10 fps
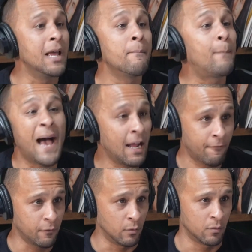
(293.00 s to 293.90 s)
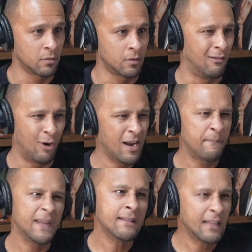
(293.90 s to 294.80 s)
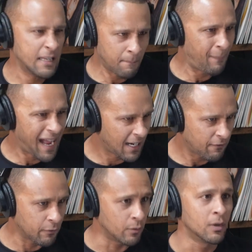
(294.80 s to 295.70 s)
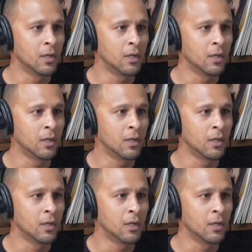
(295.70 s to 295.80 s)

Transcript: Impactful, right? Being impactful.